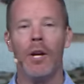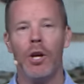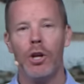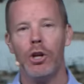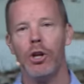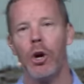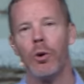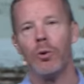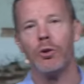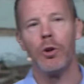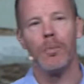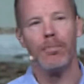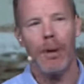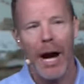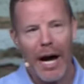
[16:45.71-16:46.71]
You know, your
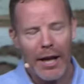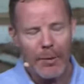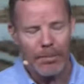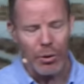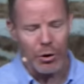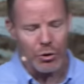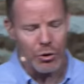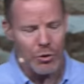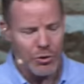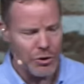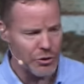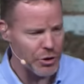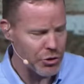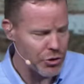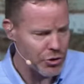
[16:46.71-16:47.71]
body
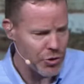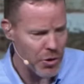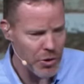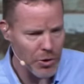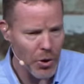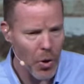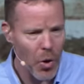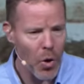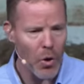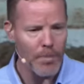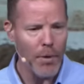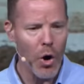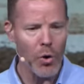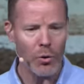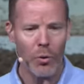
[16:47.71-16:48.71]
produces a certain
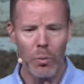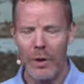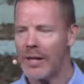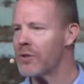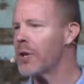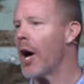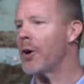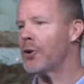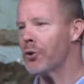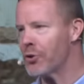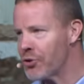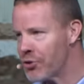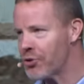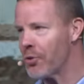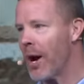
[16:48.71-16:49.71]
hormone when it's under
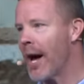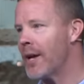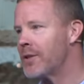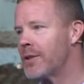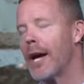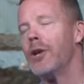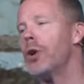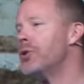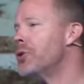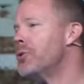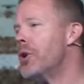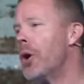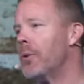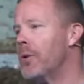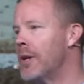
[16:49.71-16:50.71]
stress. I know you
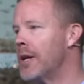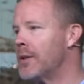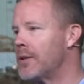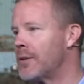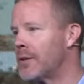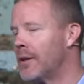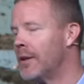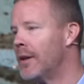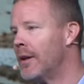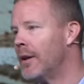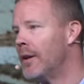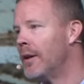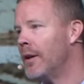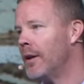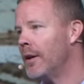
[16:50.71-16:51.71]
know this.
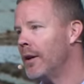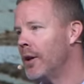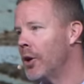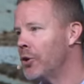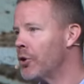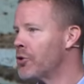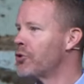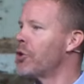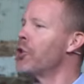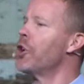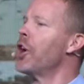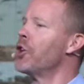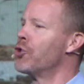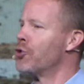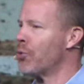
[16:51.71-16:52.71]
You know, there's certain
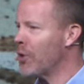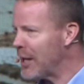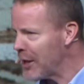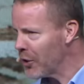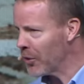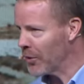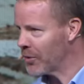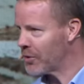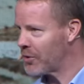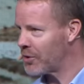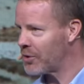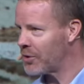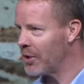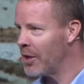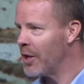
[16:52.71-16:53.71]

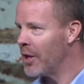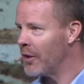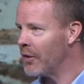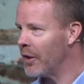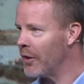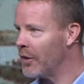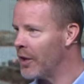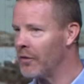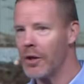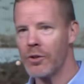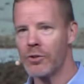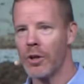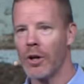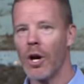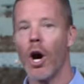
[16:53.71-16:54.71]
adrenals.
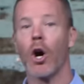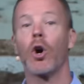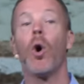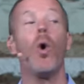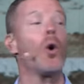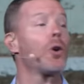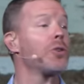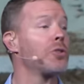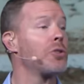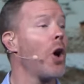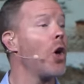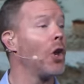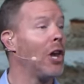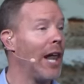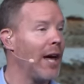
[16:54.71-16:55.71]
There's a
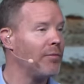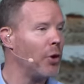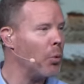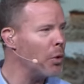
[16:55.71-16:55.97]
cortisol level.